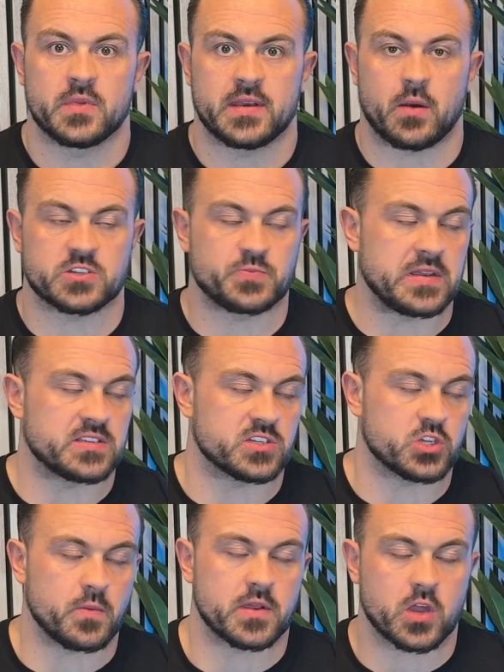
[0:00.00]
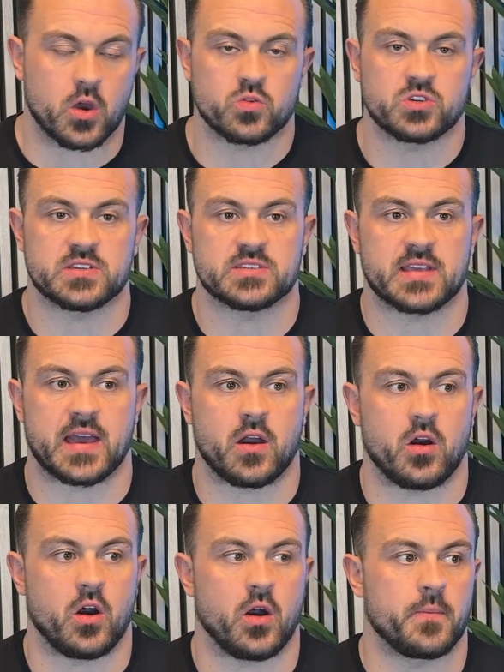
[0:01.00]
Now, I speak to so many coaches that
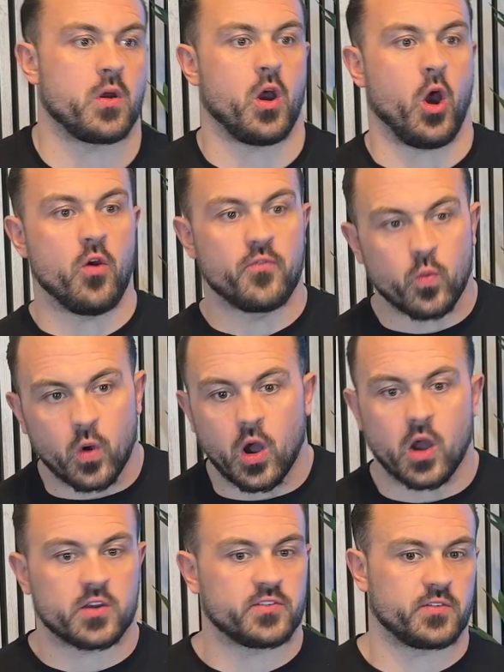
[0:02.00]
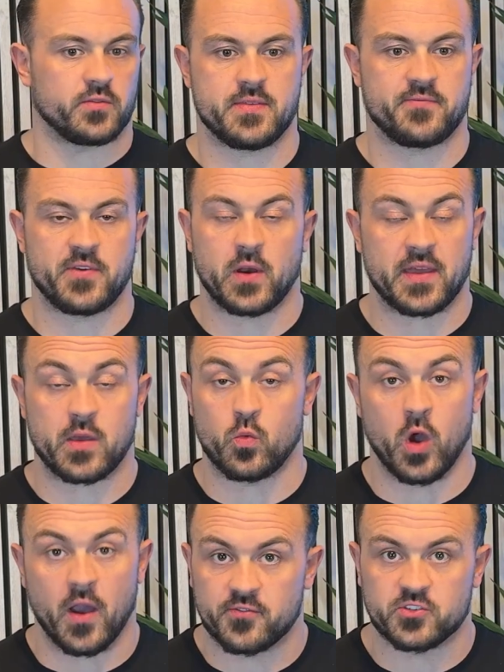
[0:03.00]
are overworked, feel like they
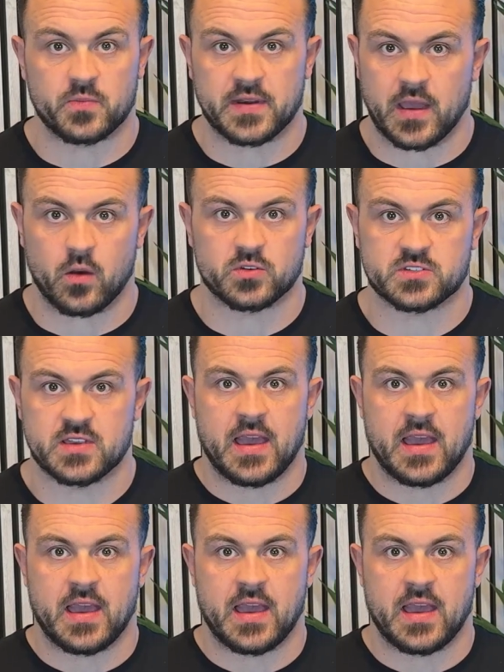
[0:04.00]
work for somebody else.